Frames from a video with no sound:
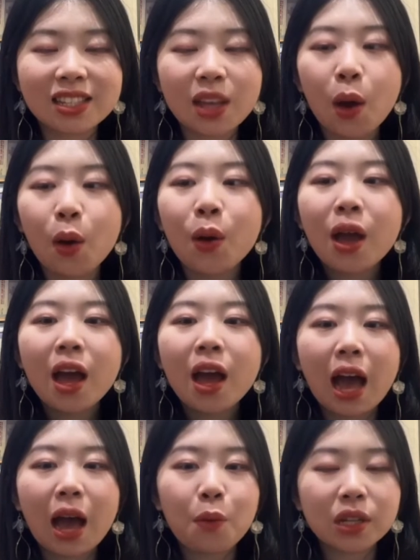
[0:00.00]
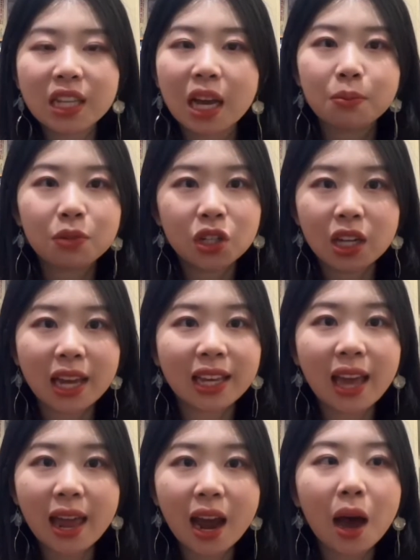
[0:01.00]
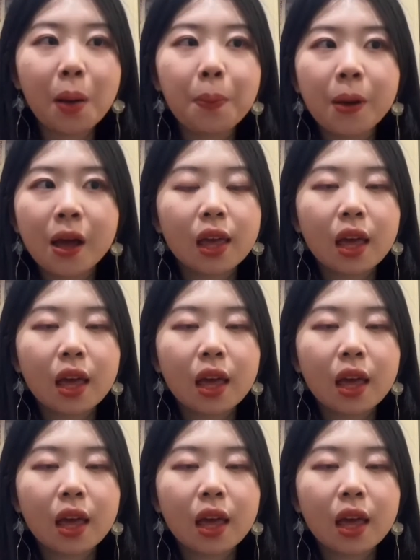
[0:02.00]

So what time should I get up?